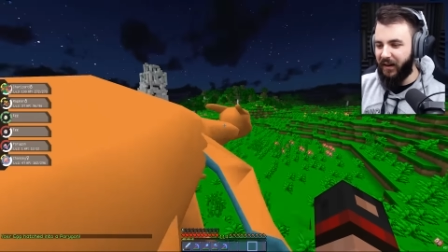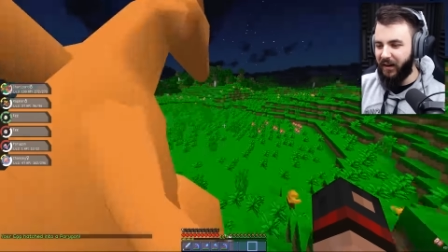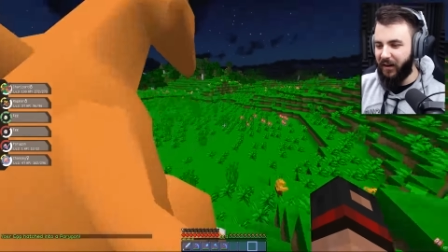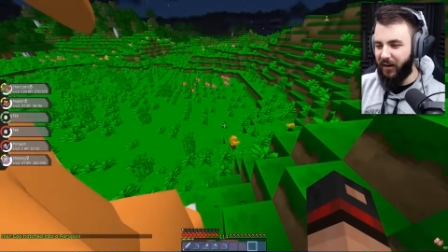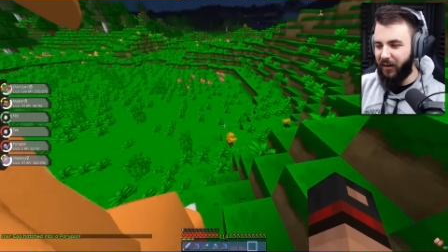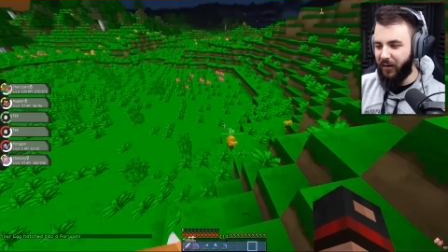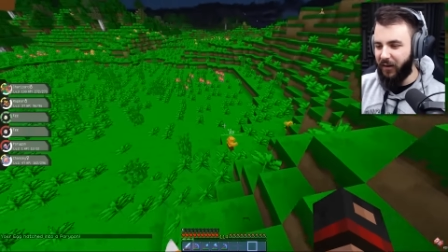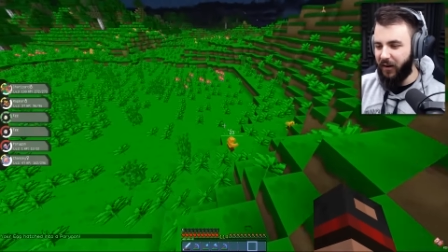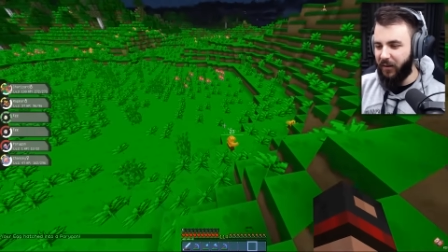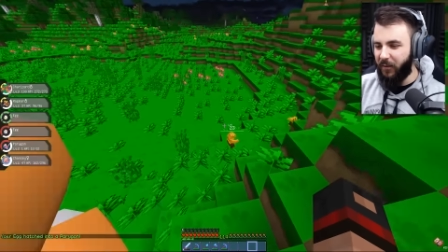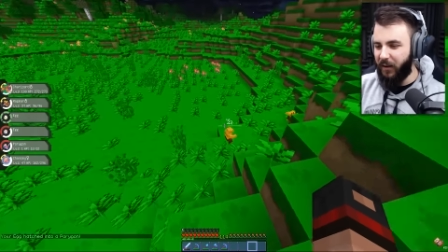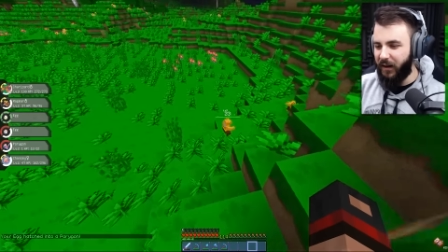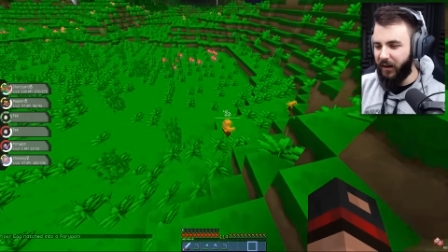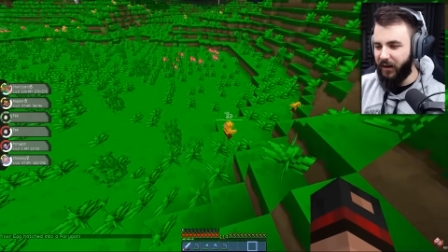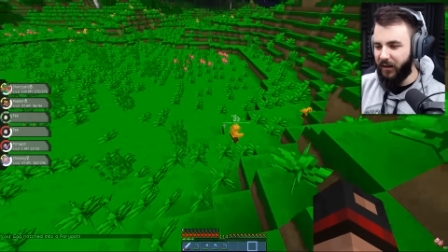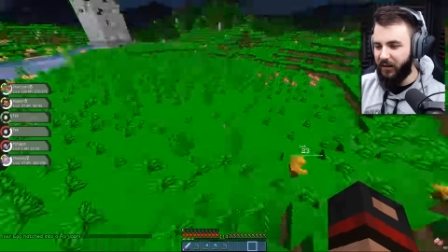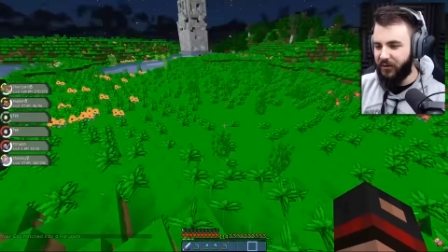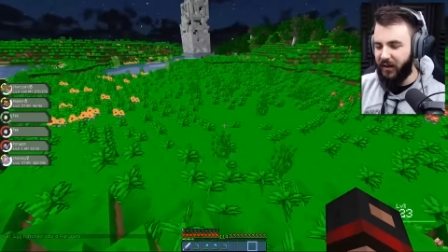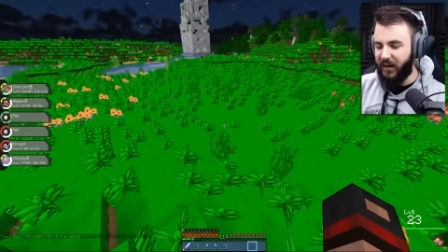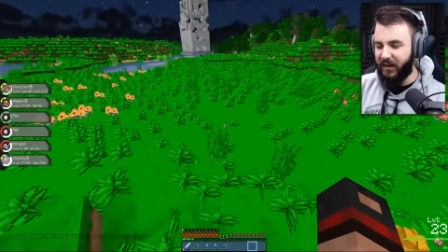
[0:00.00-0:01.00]
Hold on,
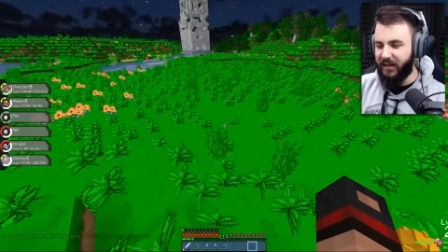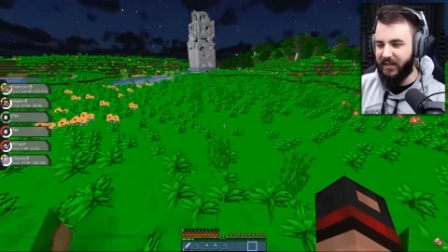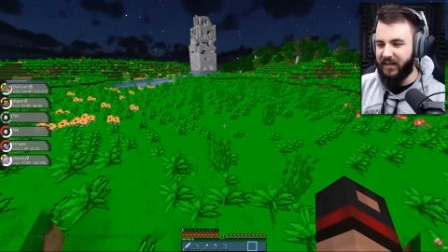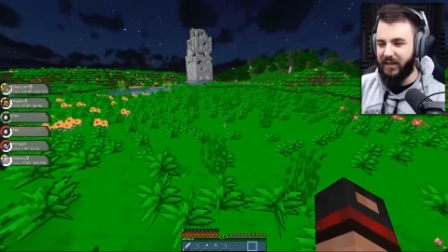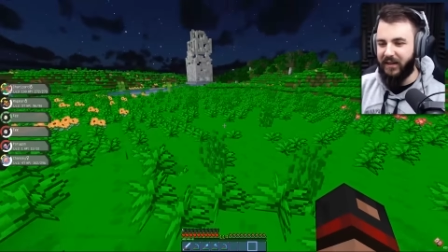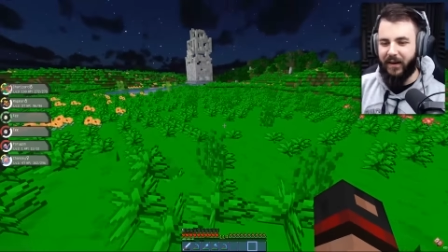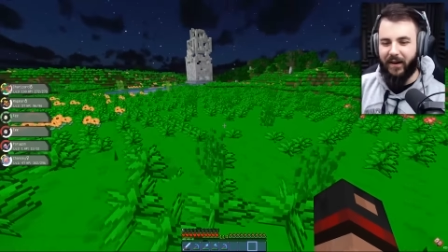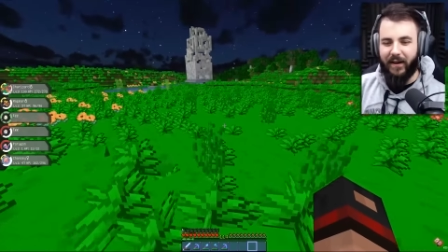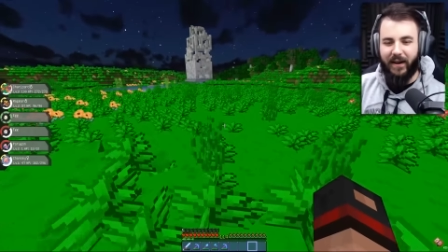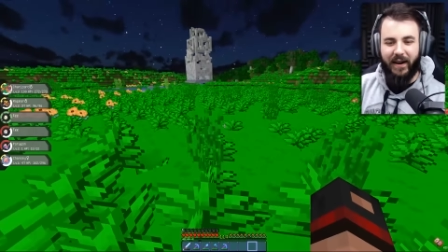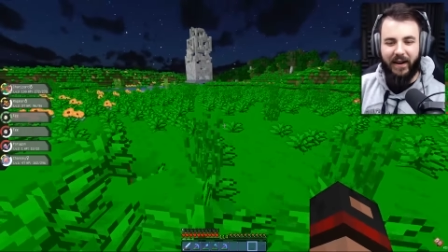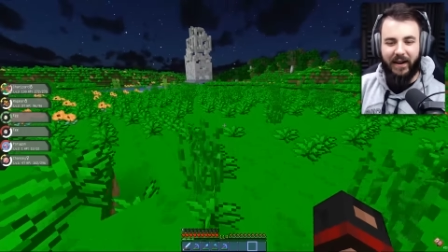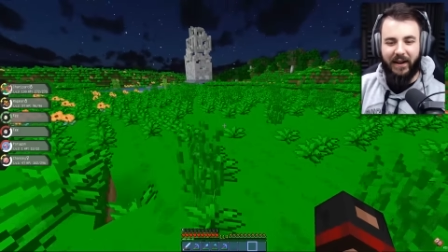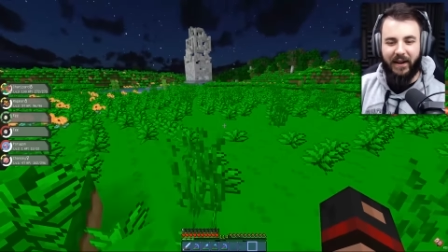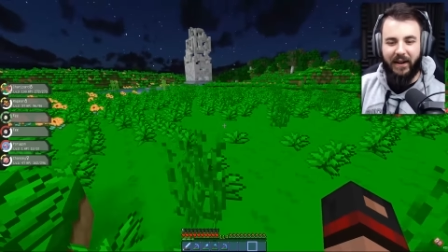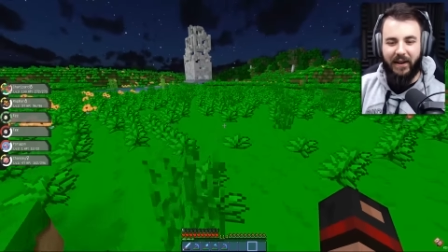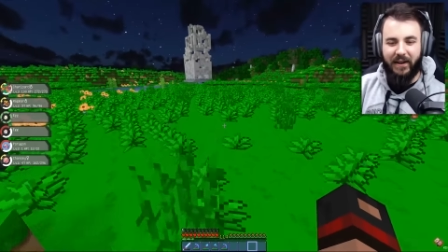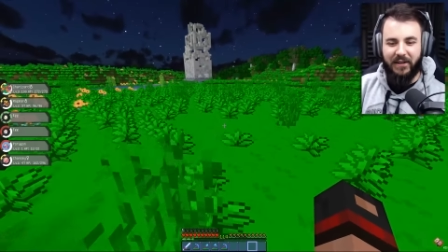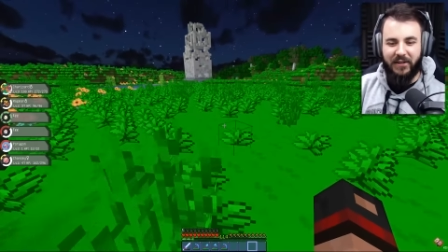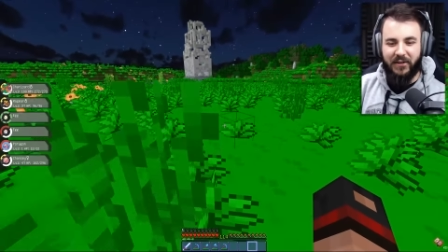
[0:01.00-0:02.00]
what? Drowsy. All right, I
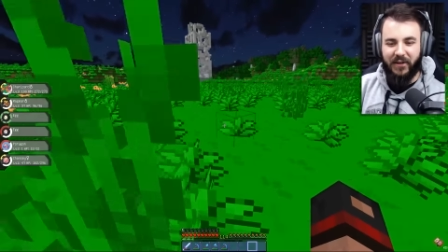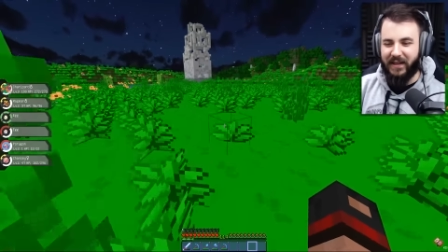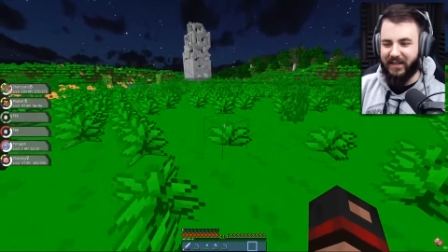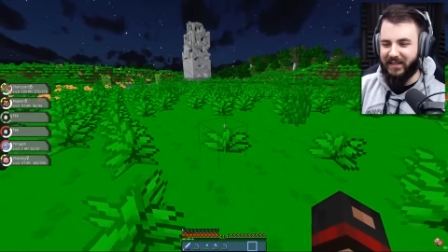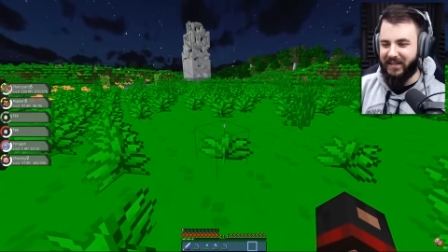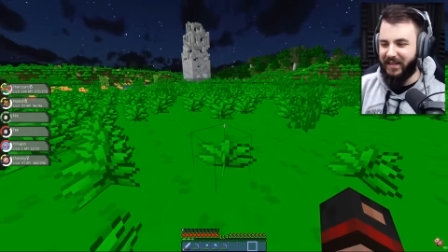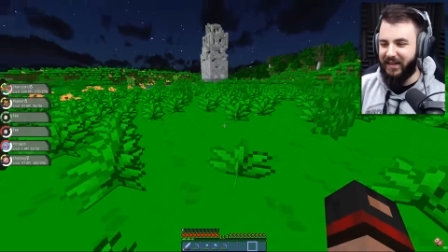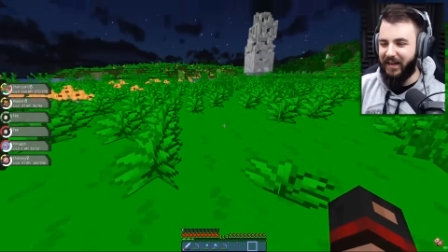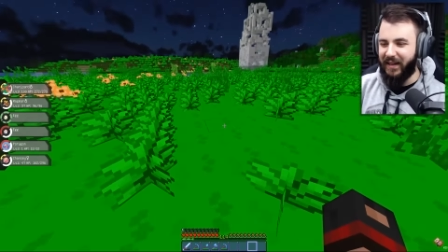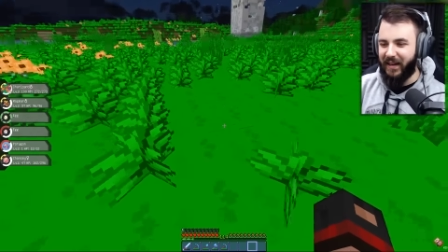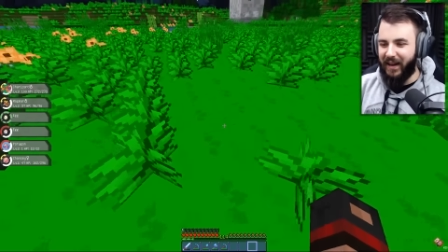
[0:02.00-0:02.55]
heard a drowsy.